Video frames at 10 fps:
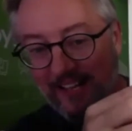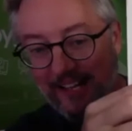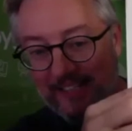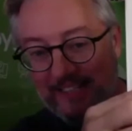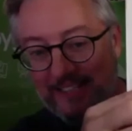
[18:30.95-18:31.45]

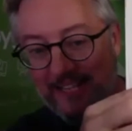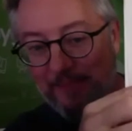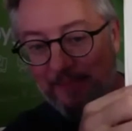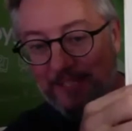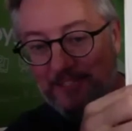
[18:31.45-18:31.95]

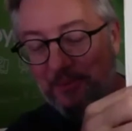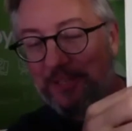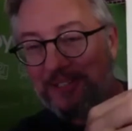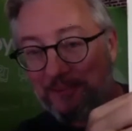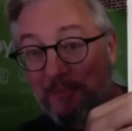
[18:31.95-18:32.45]
except this
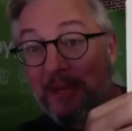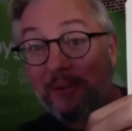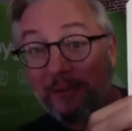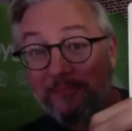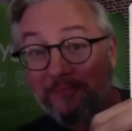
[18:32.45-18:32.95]
one in the middle.